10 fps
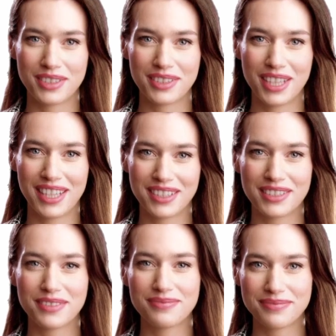
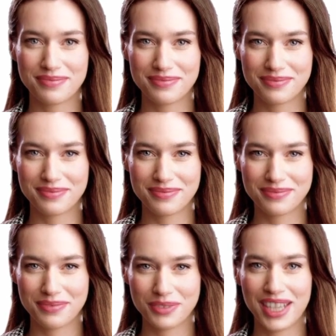attacks.
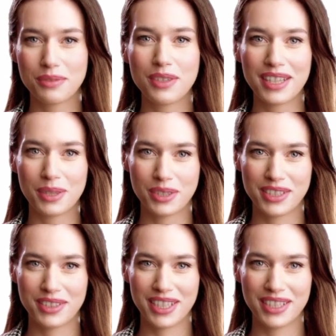
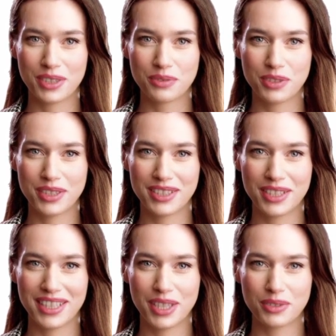Cybercriminals can exploit
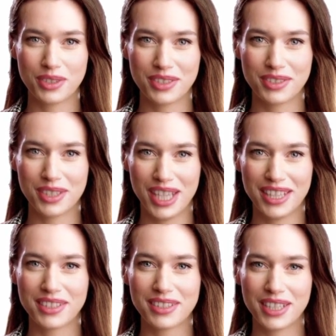these networks to
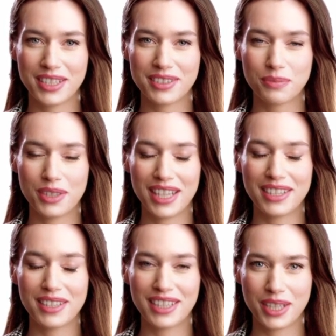access customer
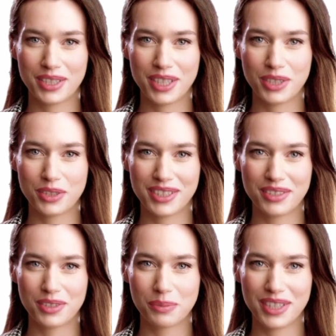data, launch
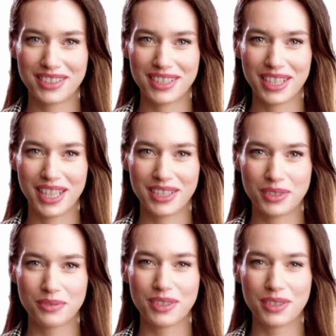distributed denial
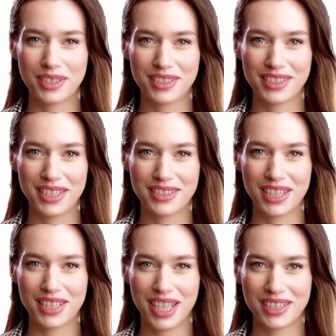of service,
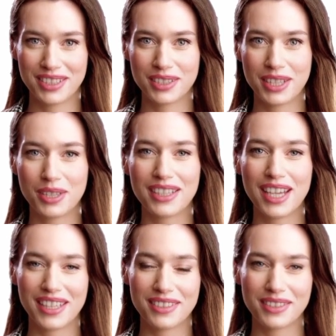DDoS,
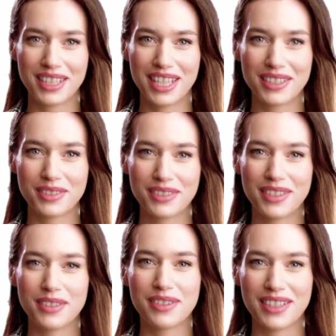attacks, and
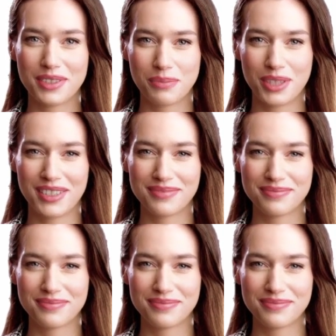install ransomware.